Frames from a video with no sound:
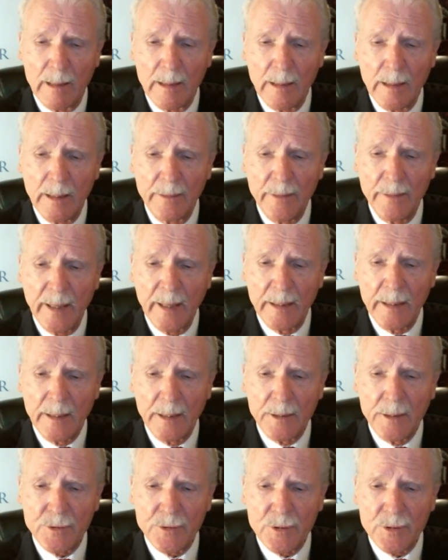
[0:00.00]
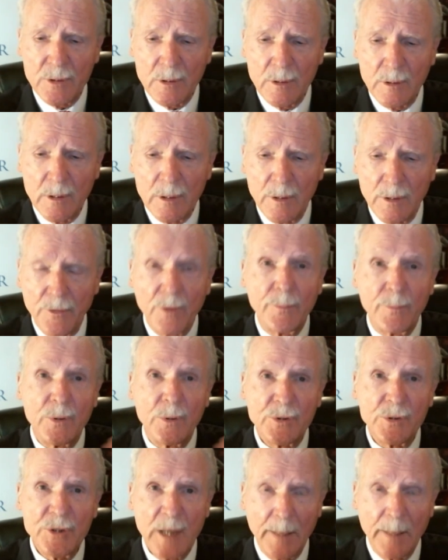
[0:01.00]
and that is the
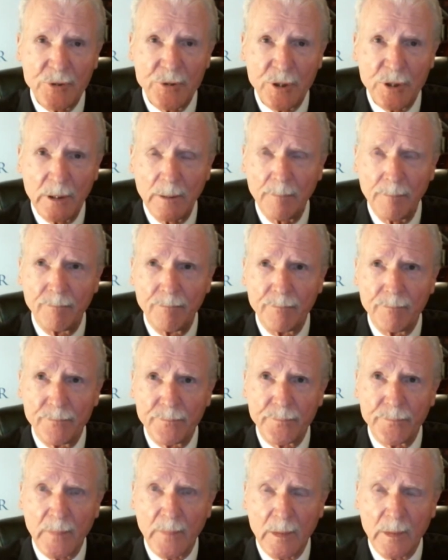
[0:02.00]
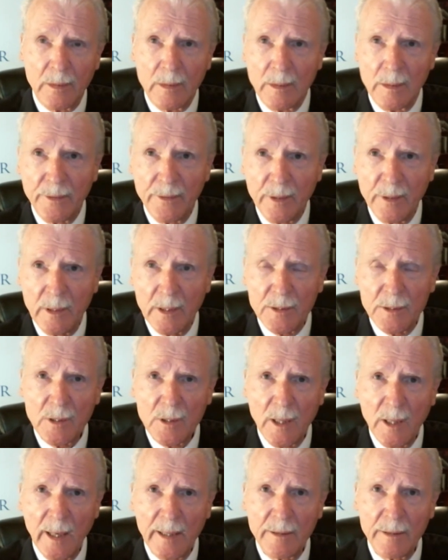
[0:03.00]
perception that has
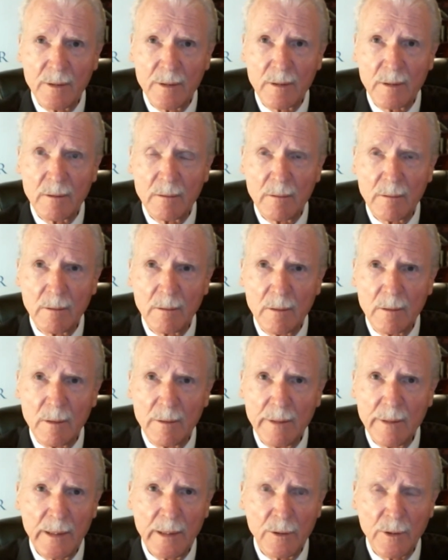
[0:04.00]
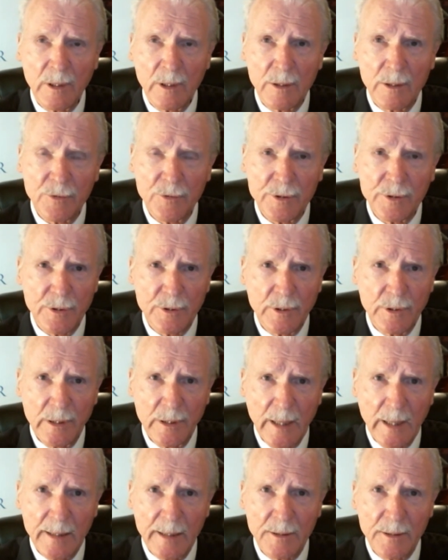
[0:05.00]
led NATO countries and the
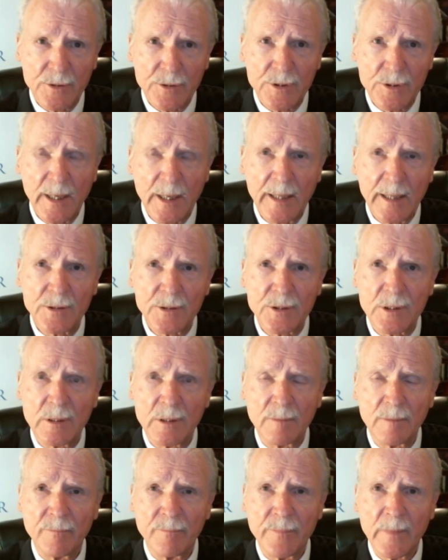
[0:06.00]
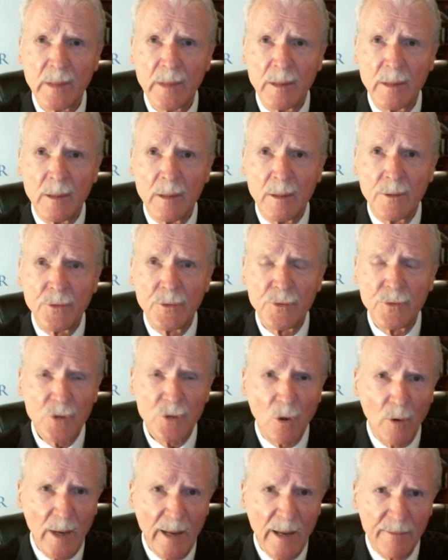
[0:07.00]
United States to
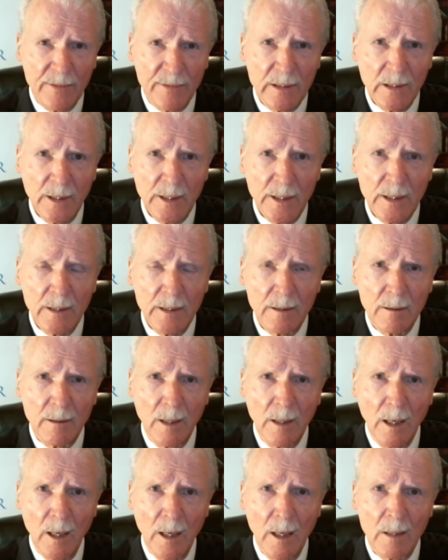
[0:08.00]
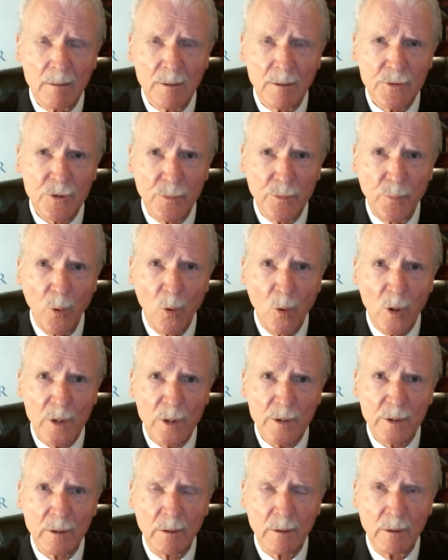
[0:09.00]
so avidly
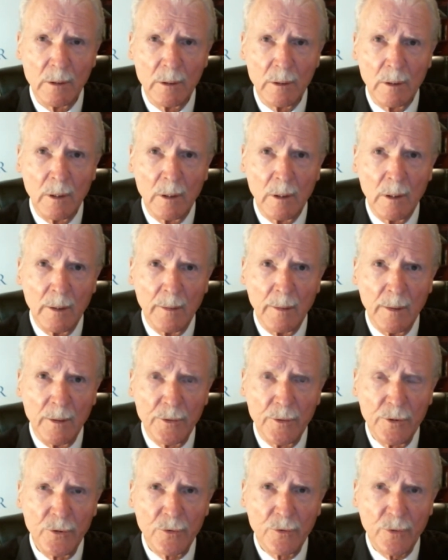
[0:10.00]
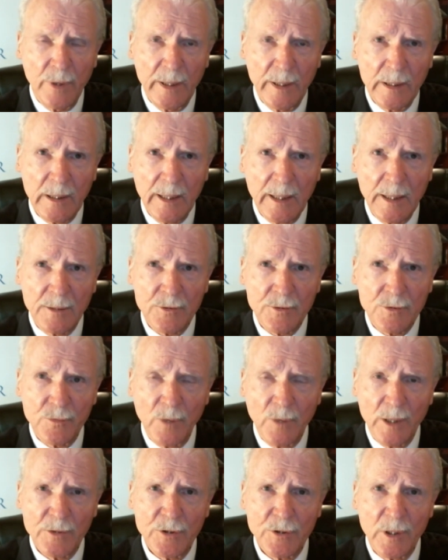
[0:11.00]
support Ukraine against
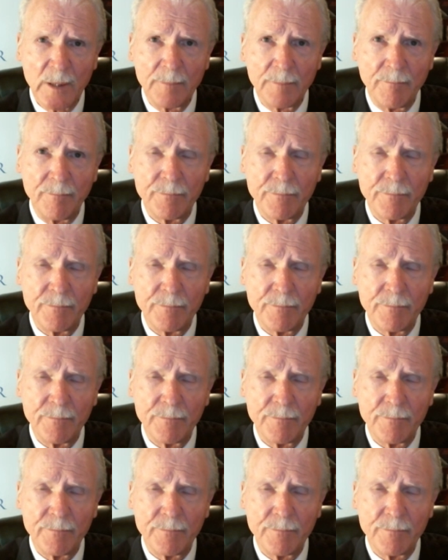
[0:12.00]
Russia.